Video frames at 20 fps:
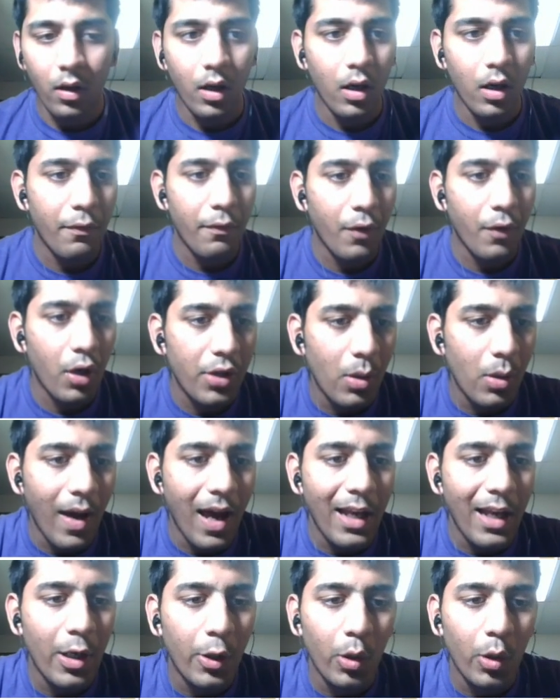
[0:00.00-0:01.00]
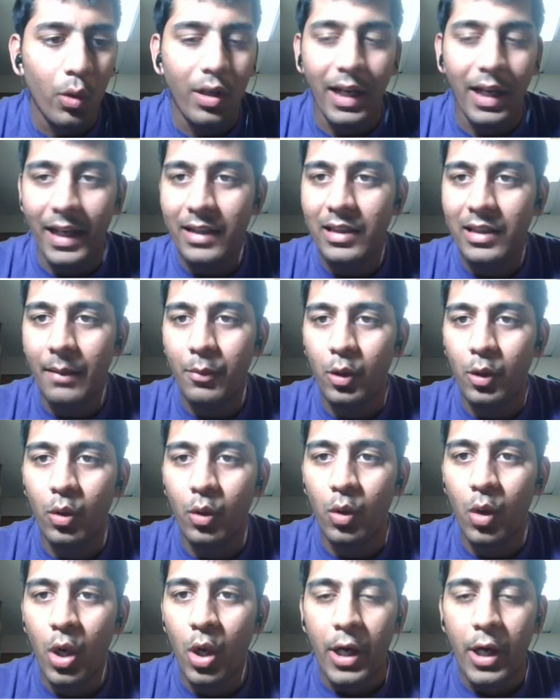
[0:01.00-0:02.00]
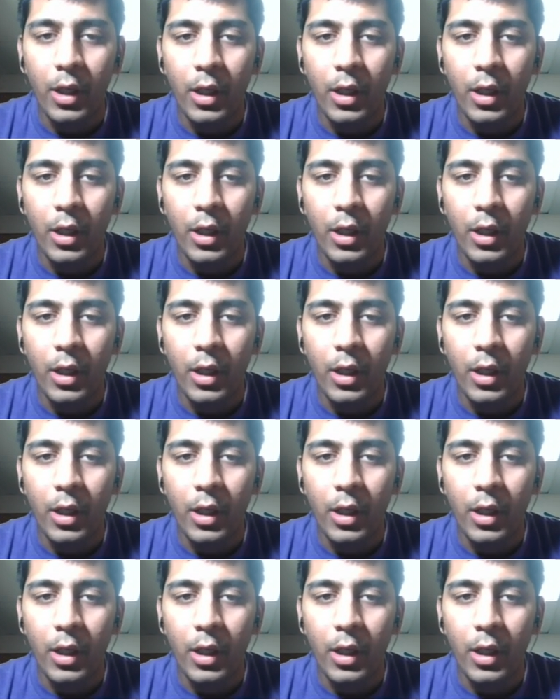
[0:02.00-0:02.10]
for the value to rise up to